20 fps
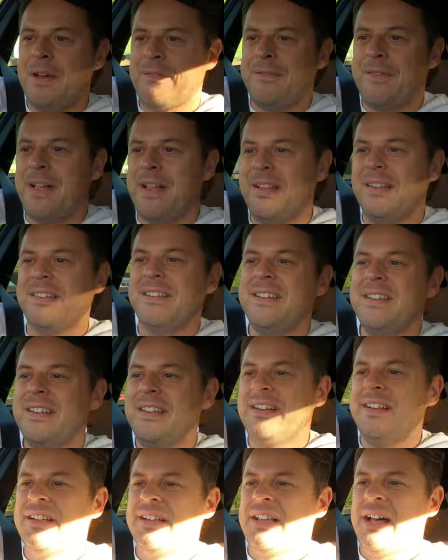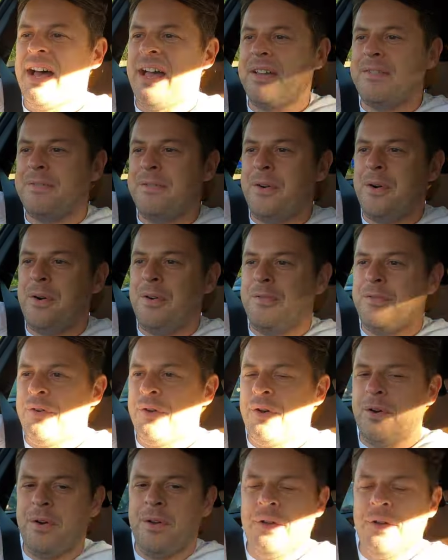I felt like for
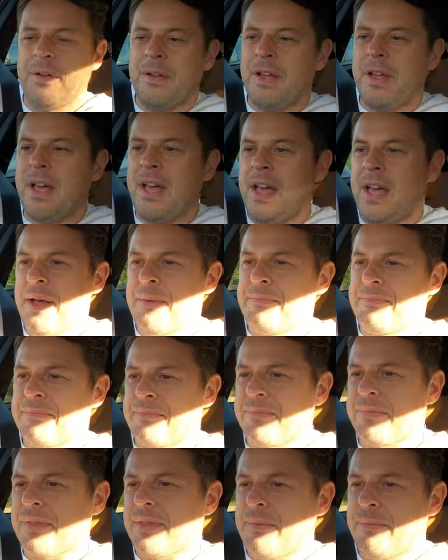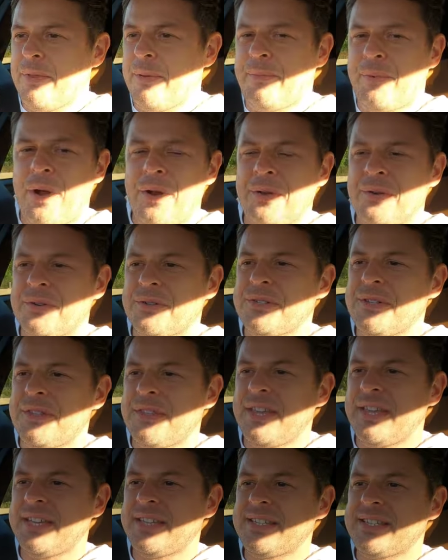for um, the products and
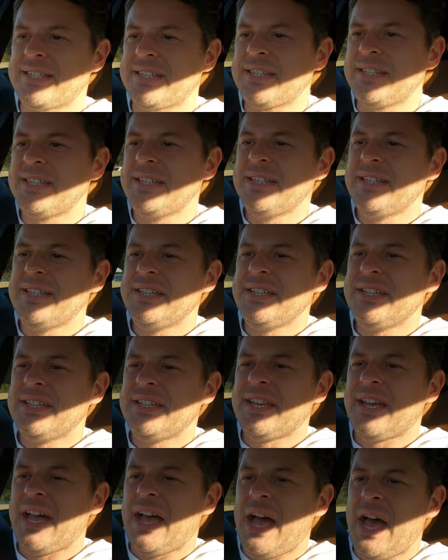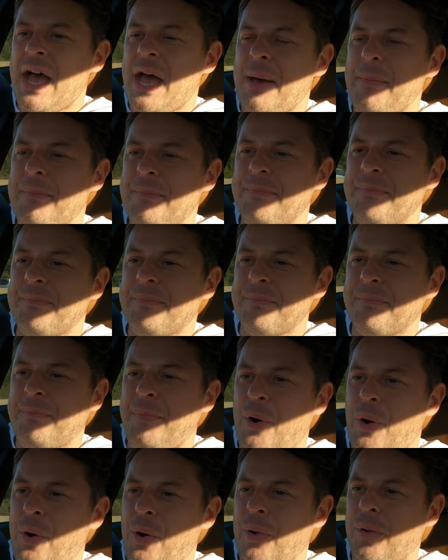things. Um,
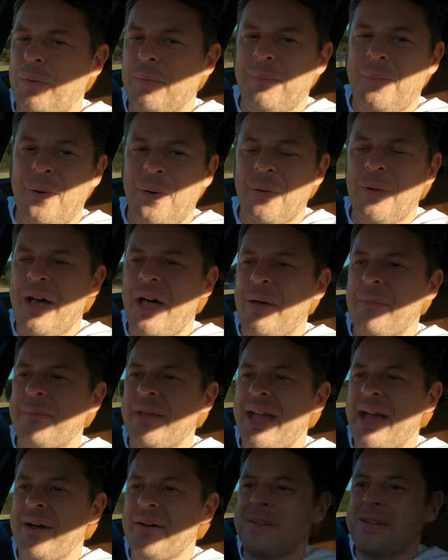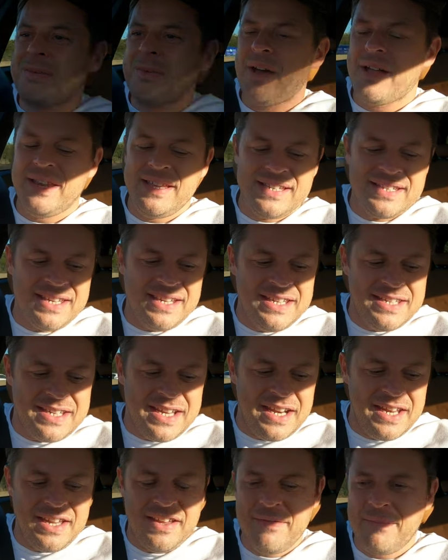Paul Paul helped me out as well. He's, he's
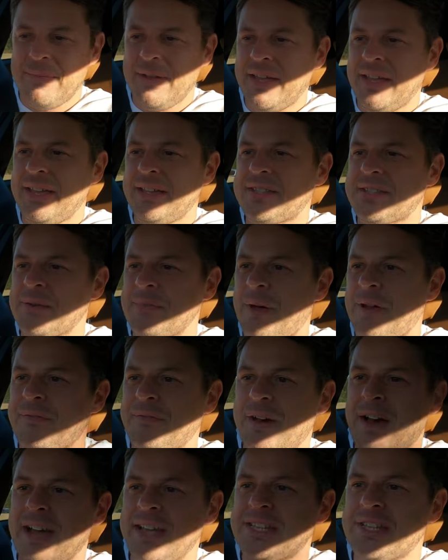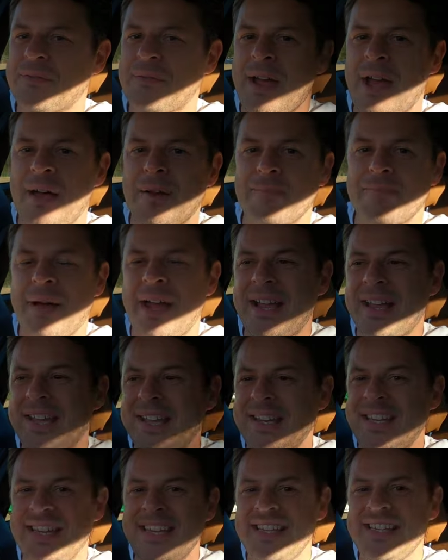kind of given me some advice around
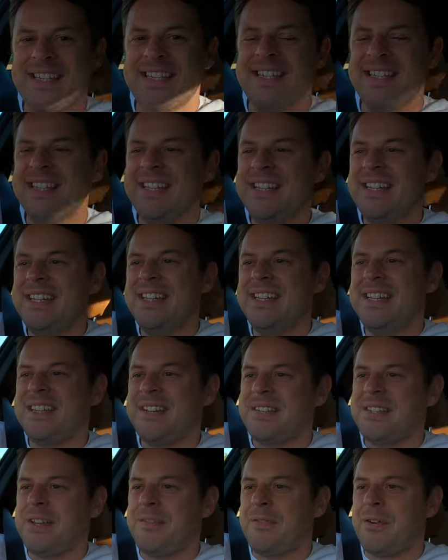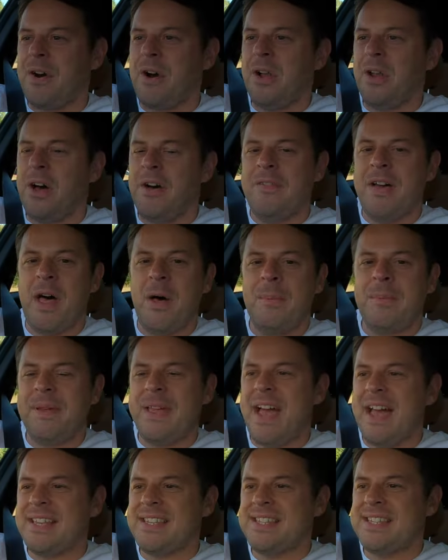manganese because I've got a lot of
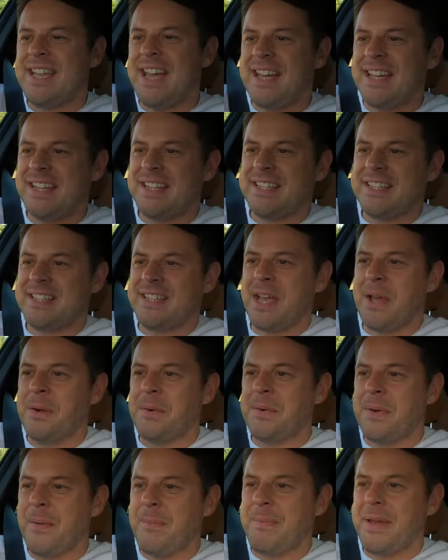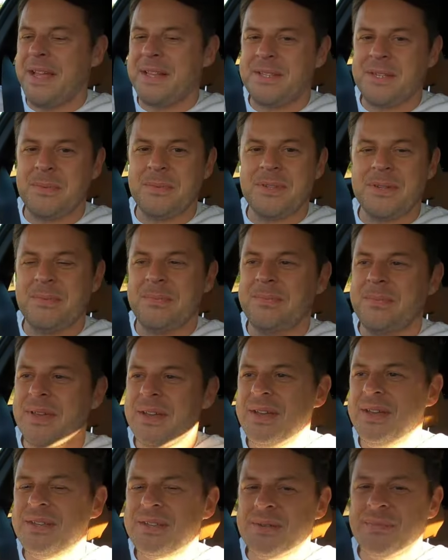LPS tanks, so I picked up
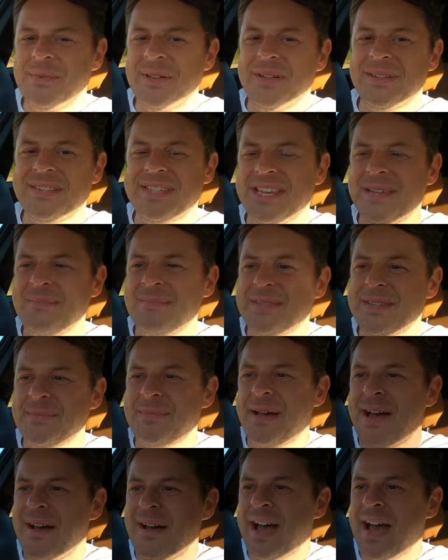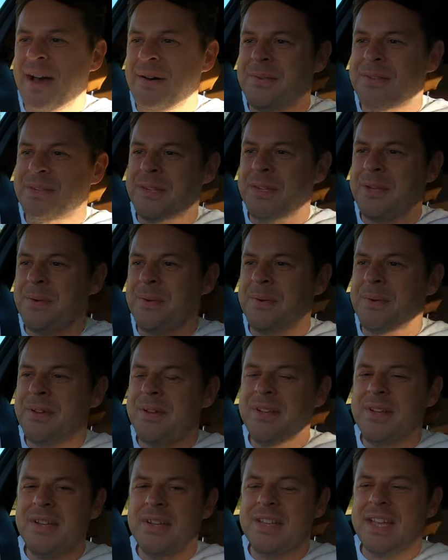some some little tips about how to
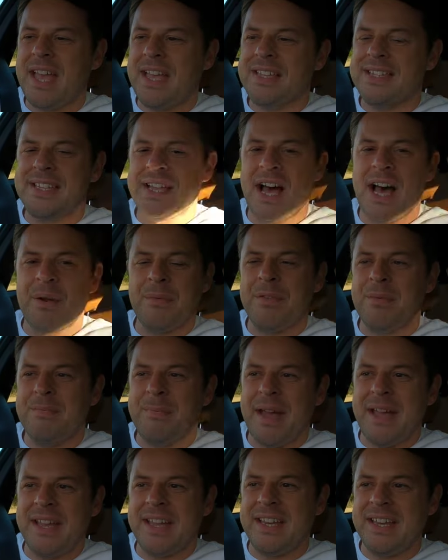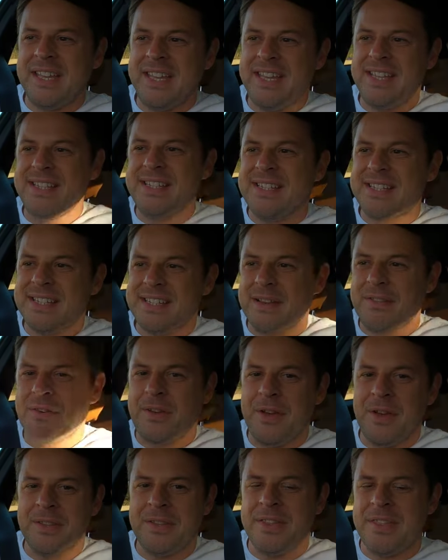get started with manganese because I've
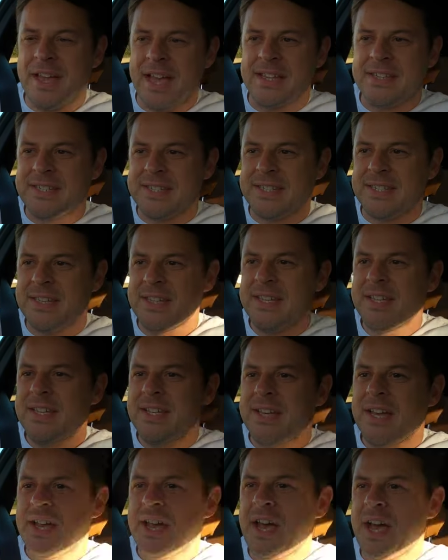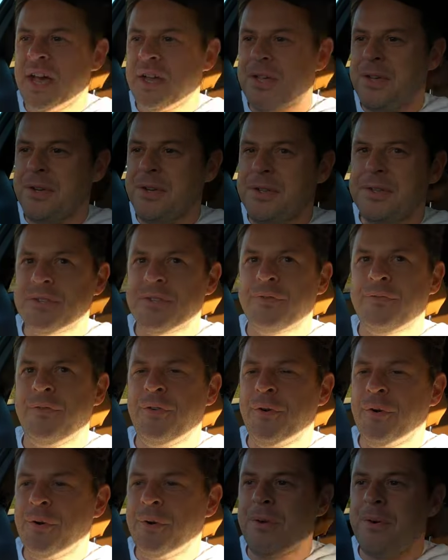heard that that's uh, good
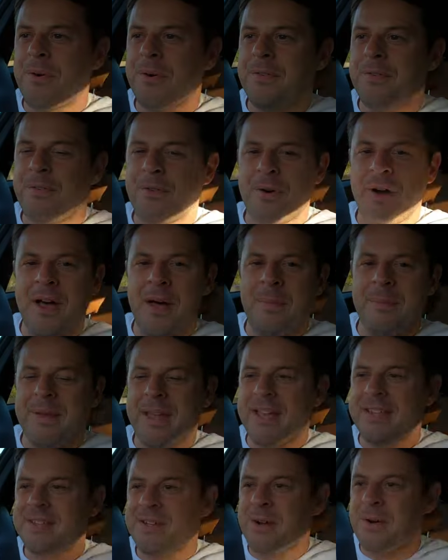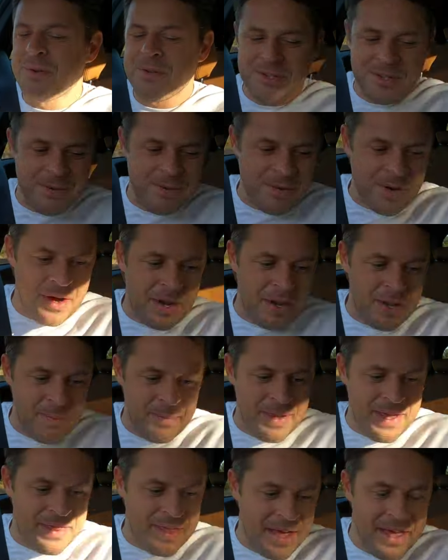for for LPS coral. So we've a
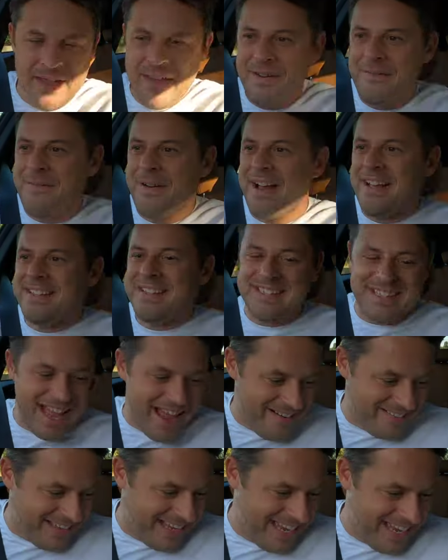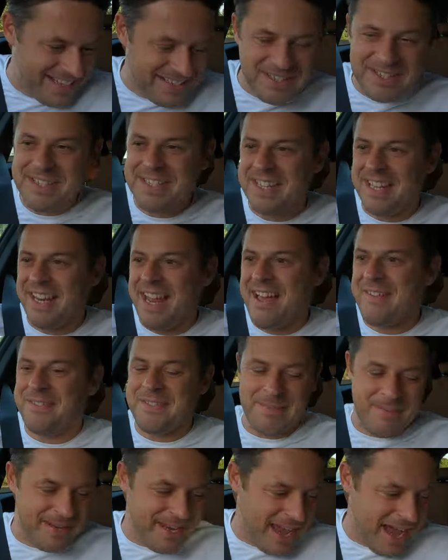little bit of that. In fact, down here, just to the
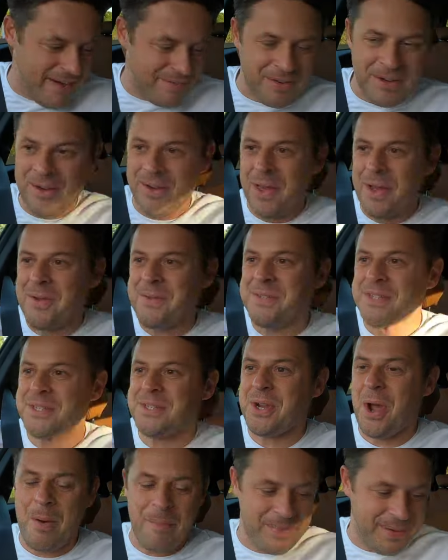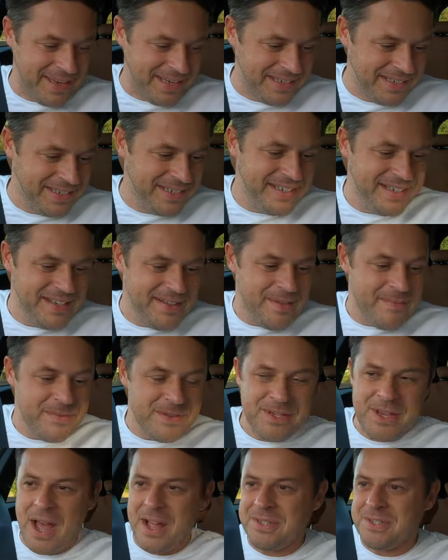left of me now, I've got loads of shopping.
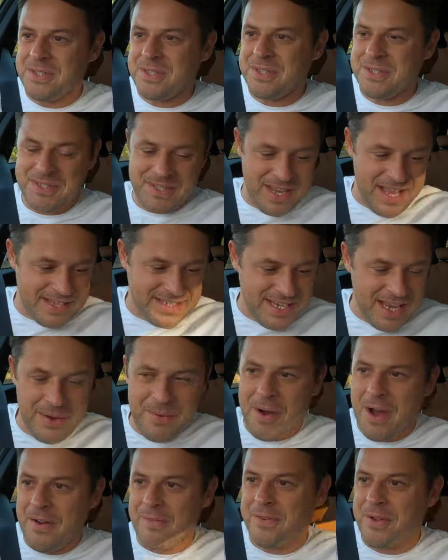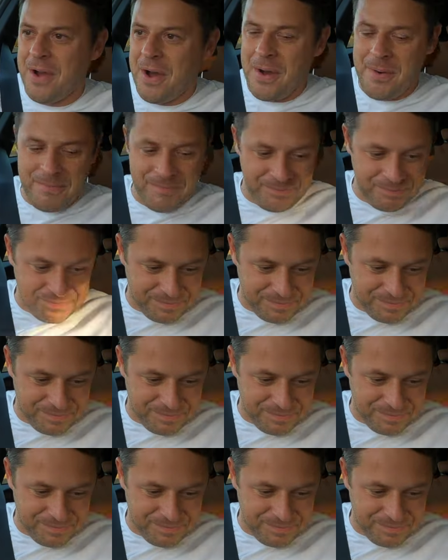So I'll just I'll tell you what I've got.